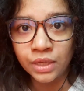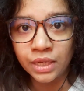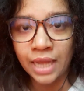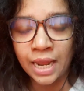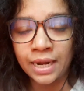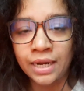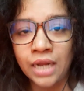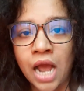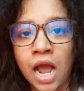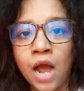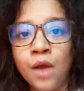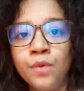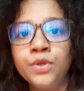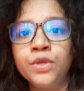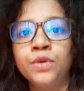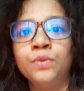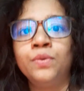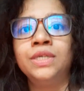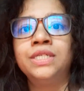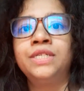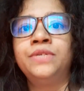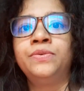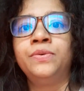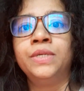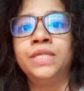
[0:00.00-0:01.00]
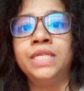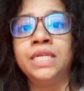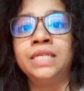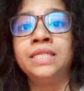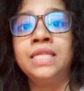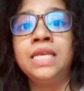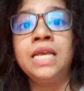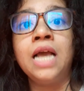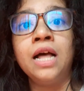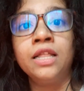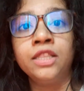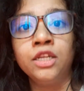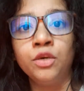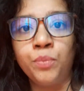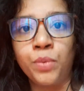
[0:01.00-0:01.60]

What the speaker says: and how you are treating the other